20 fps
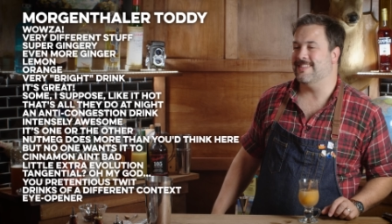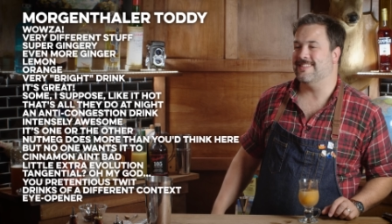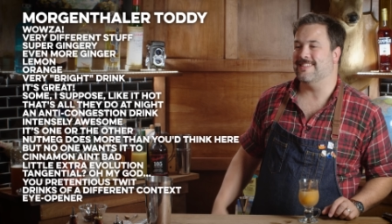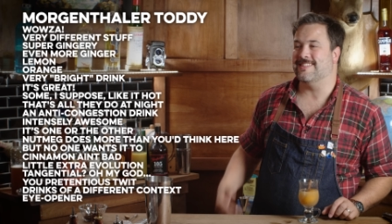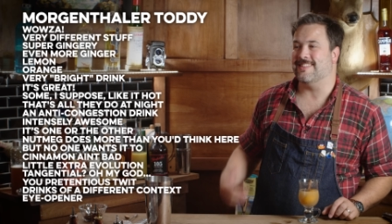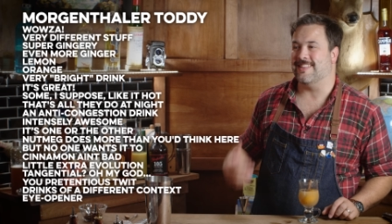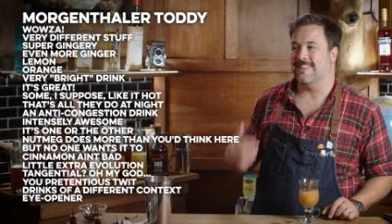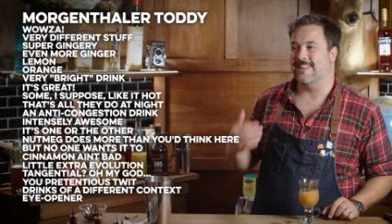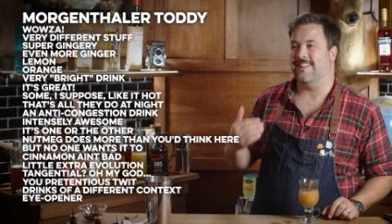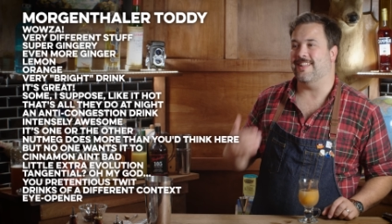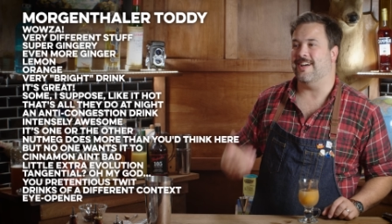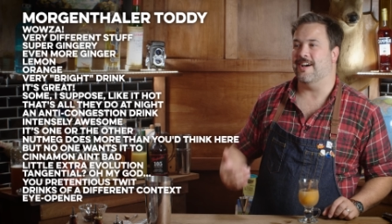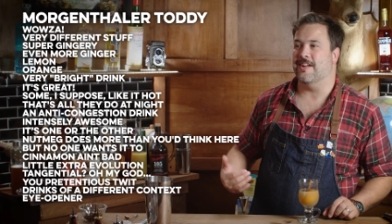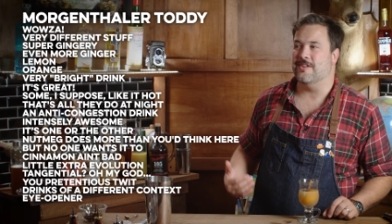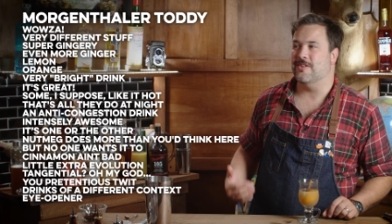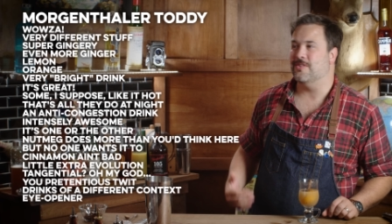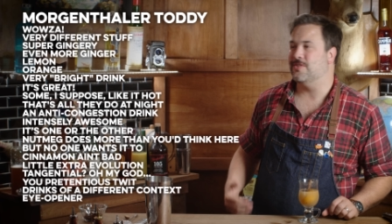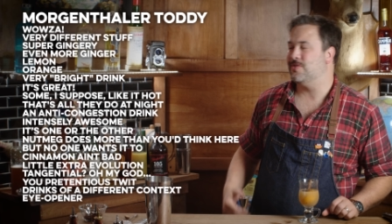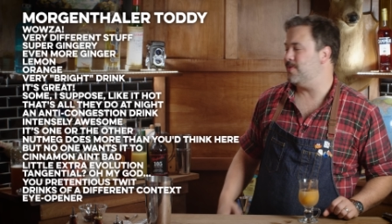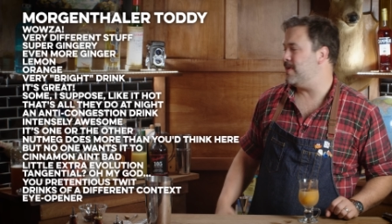this is a little
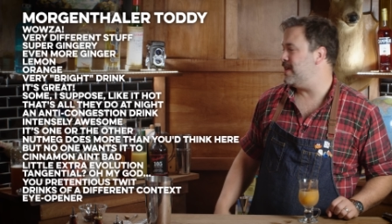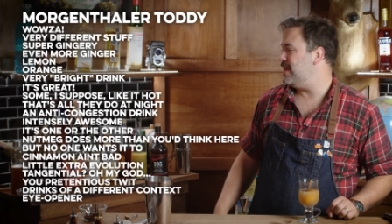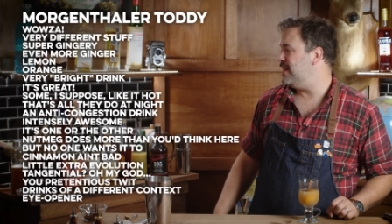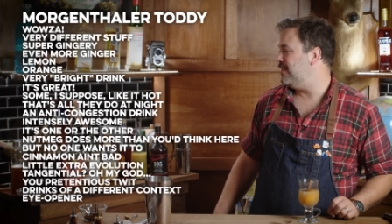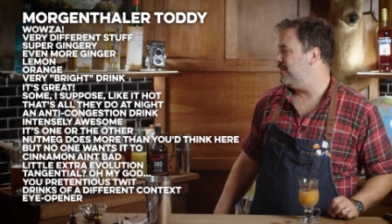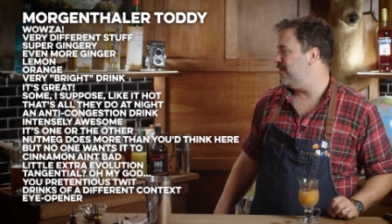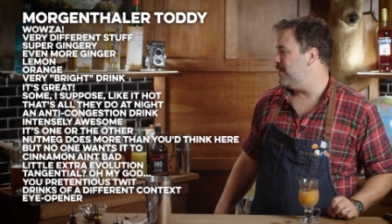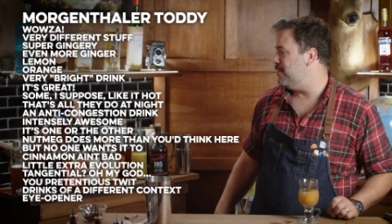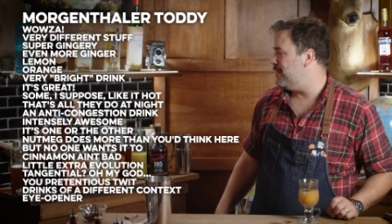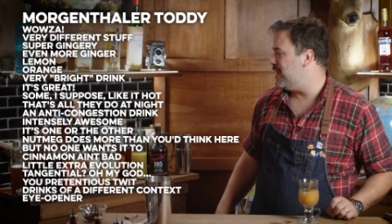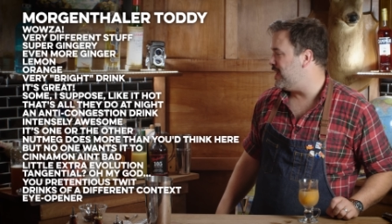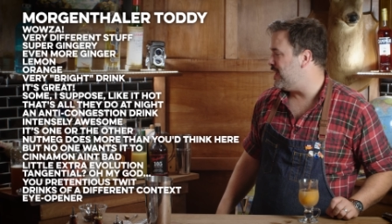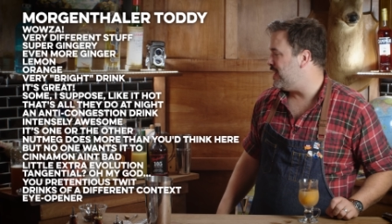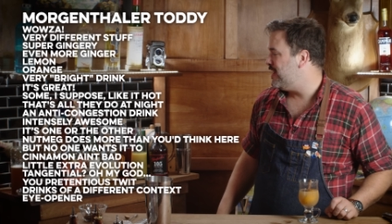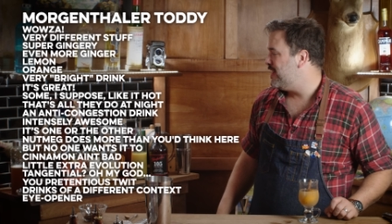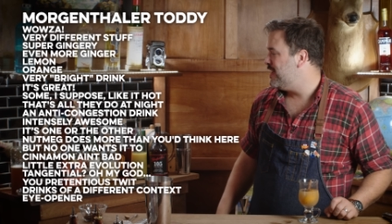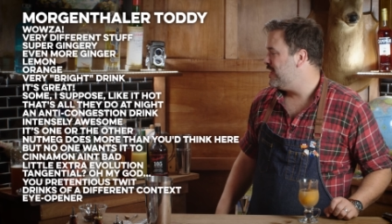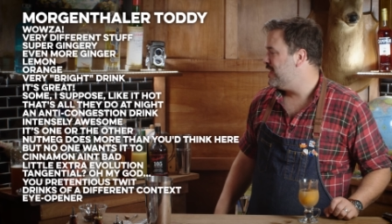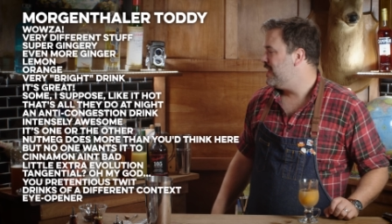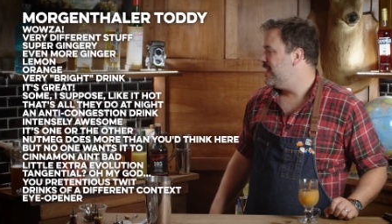undersweetened for me.